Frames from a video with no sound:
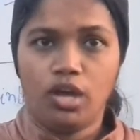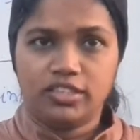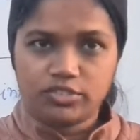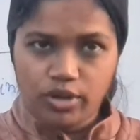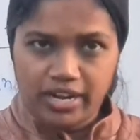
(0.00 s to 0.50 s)

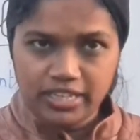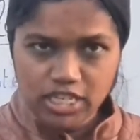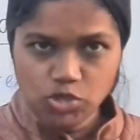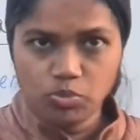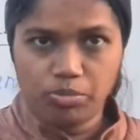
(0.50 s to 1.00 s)
So at
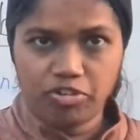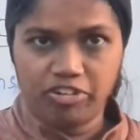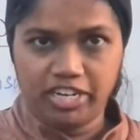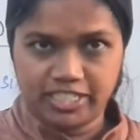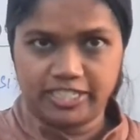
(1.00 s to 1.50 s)
this moment
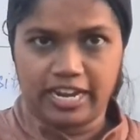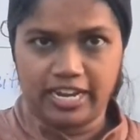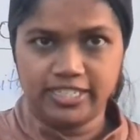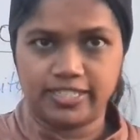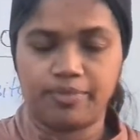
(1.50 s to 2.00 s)
when it
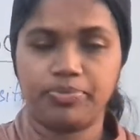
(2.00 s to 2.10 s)
starts,